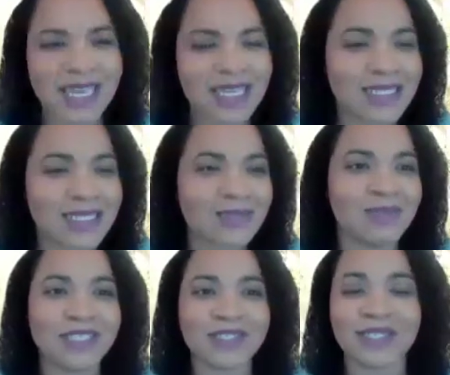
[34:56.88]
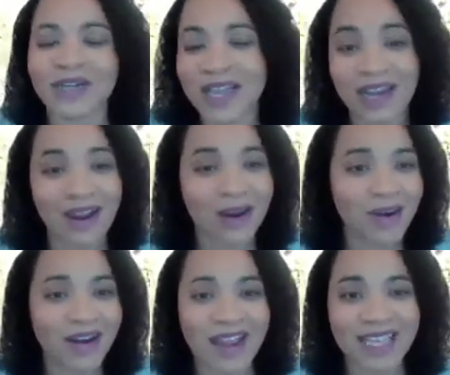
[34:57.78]
is as much learning on our
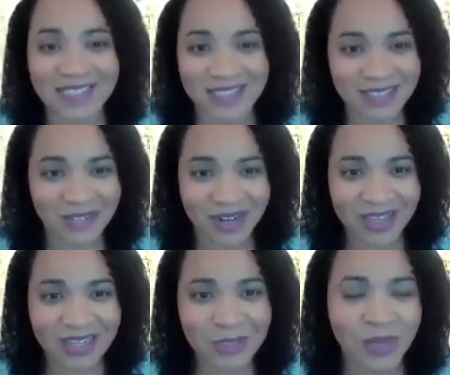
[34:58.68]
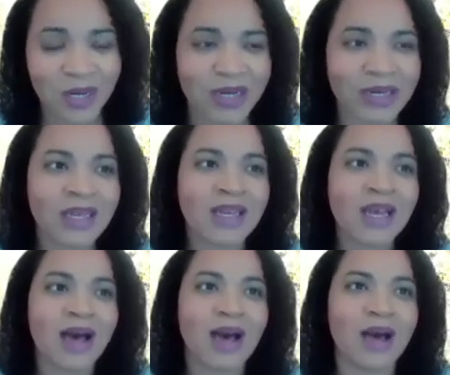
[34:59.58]
part as it is on our kids' part.
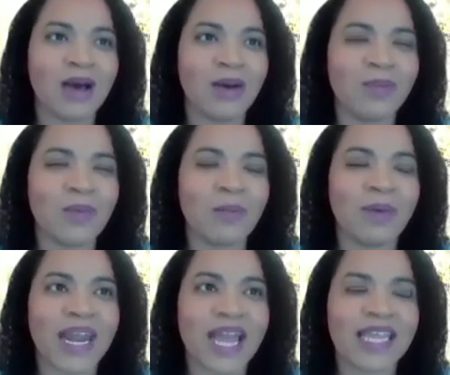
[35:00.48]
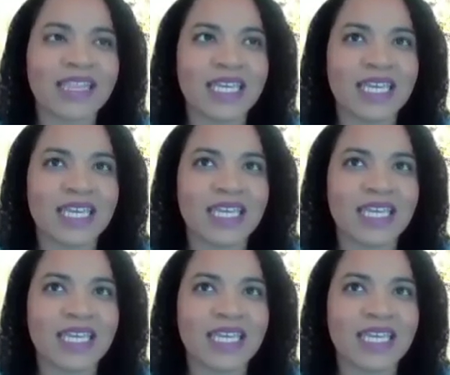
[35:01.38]
But I think,